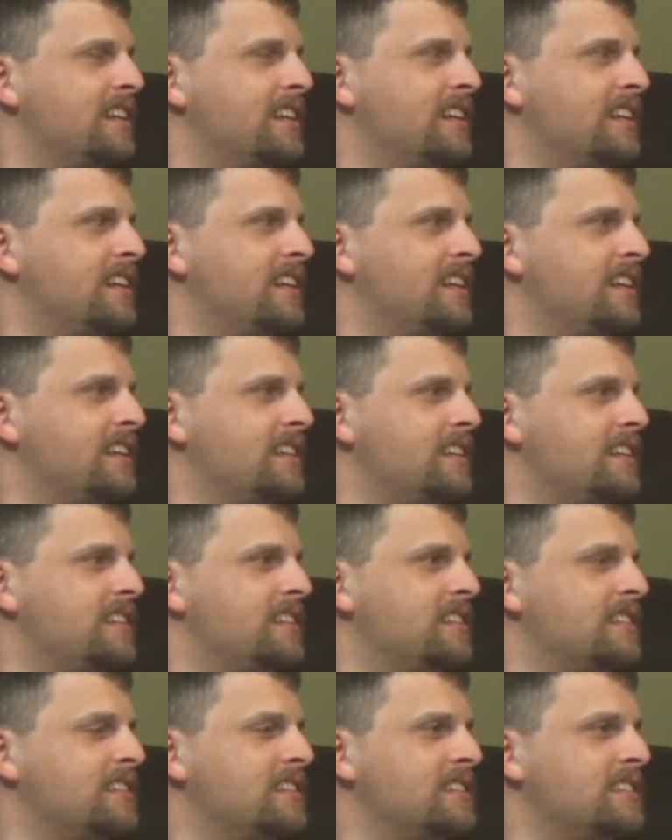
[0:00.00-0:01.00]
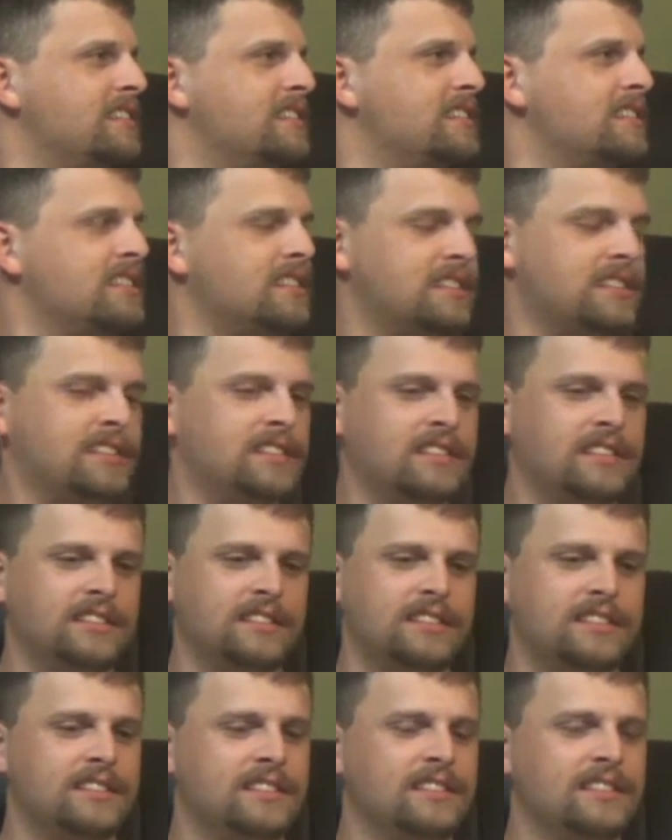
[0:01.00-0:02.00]

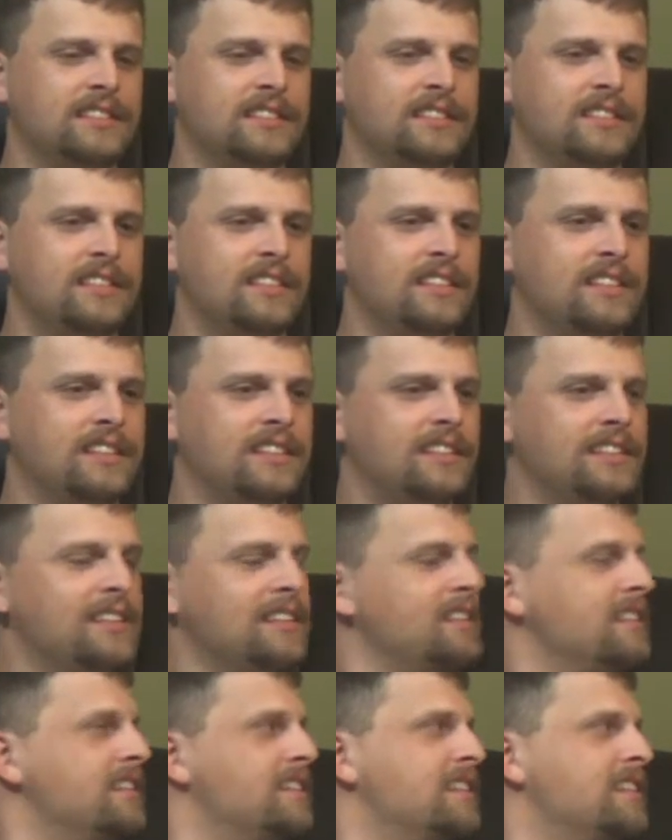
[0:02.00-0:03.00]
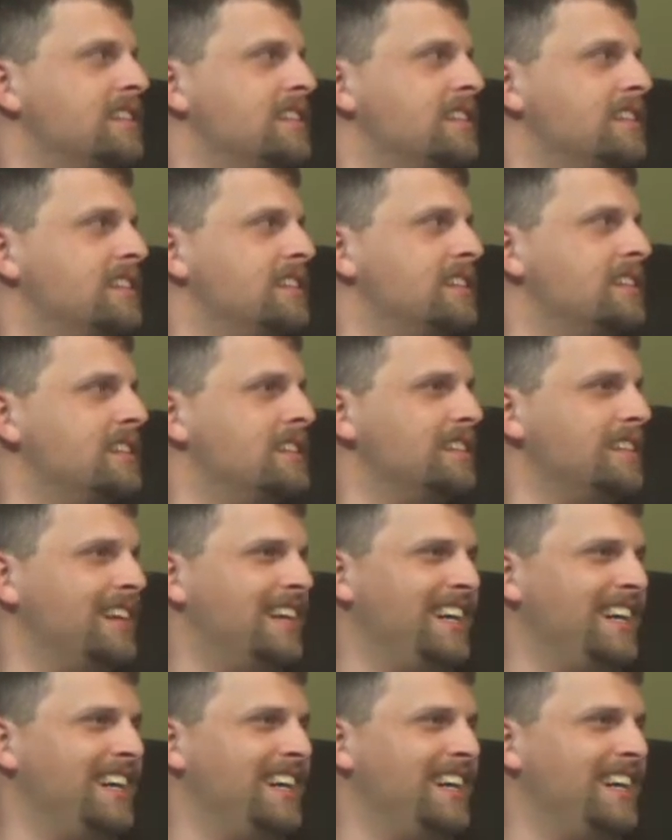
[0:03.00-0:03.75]
No words are spoken by the person on screen.